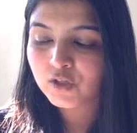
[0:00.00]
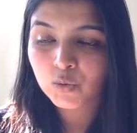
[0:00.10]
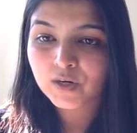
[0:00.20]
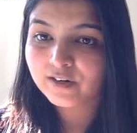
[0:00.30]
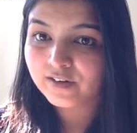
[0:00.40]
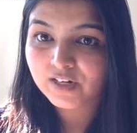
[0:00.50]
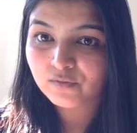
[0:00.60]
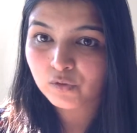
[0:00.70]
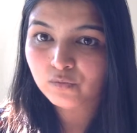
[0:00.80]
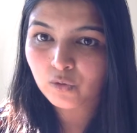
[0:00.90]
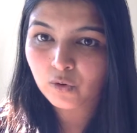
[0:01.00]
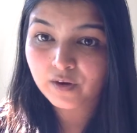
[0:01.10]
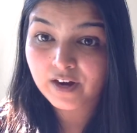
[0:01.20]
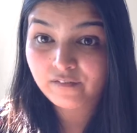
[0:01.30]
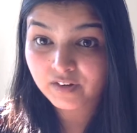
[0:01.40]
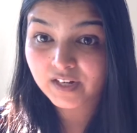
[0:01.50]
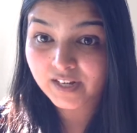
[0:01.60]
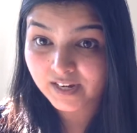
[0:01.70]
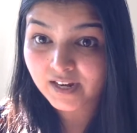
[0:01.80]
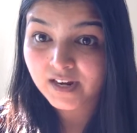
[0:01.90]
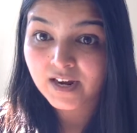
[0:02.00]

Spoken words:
you are grateful for every day,